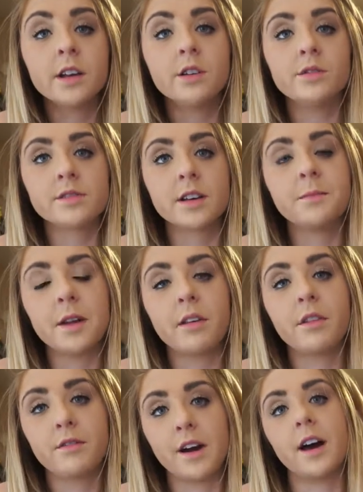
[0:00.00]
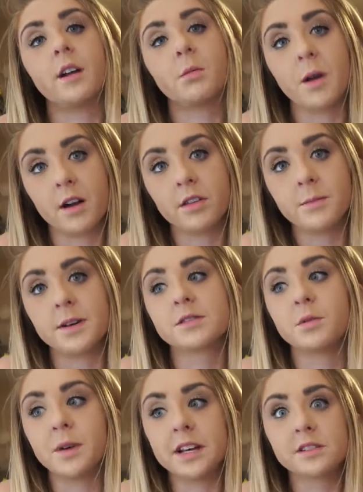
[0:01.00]
you slim down the fat around the
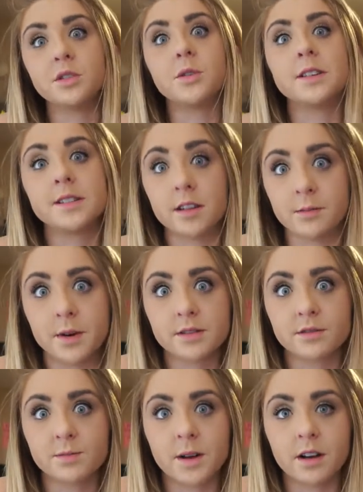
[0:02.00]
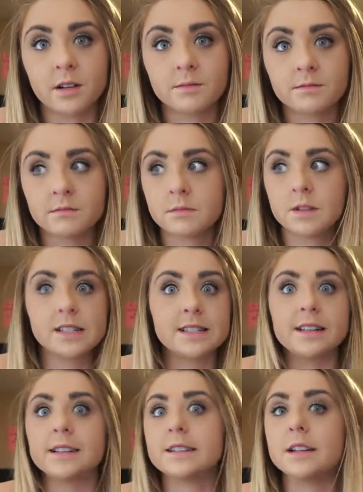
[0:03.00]
muscle base so you can see the muscles better.
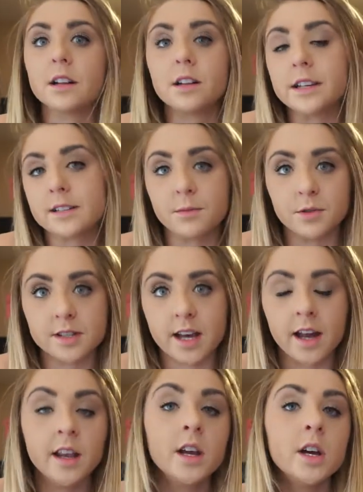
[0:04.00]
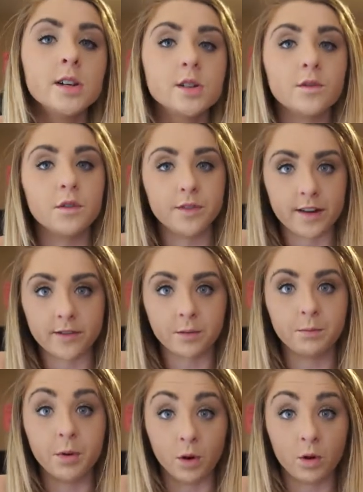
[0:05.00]
It's literally as simple as that. So if you've never
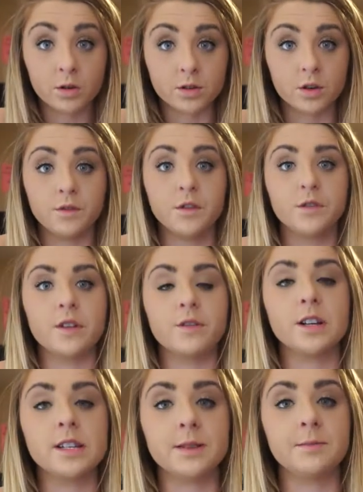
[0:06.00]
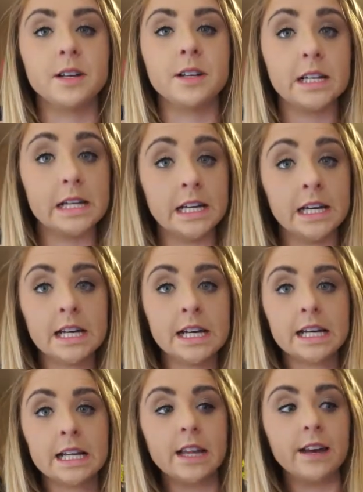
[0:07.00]
bulked or if you've never attempted to
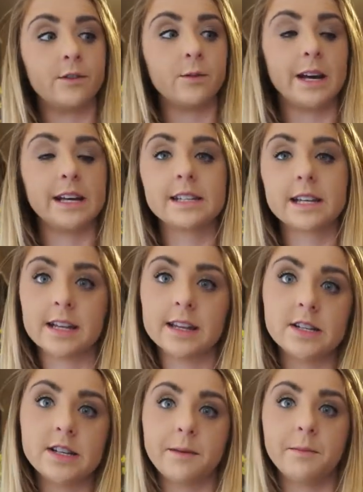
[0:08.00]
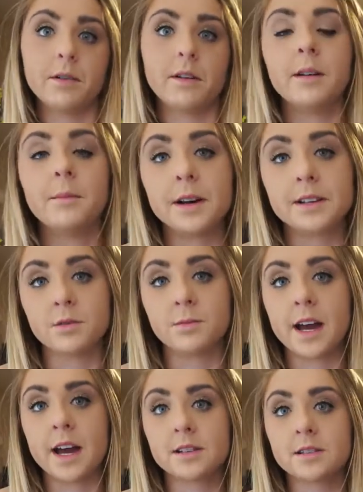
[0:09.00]
lift weights, get in the gym, put on a muscle
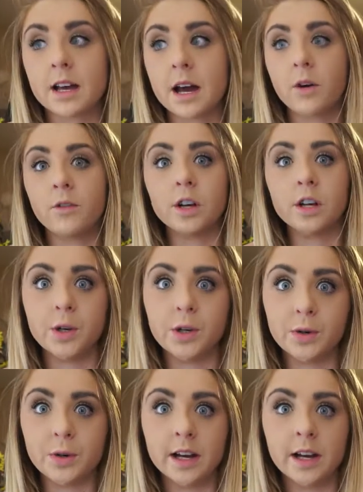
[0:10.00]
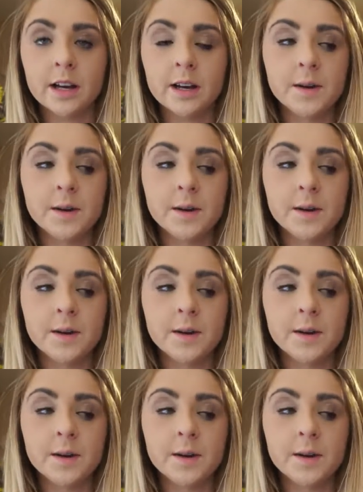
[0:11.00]
mass, however you do it,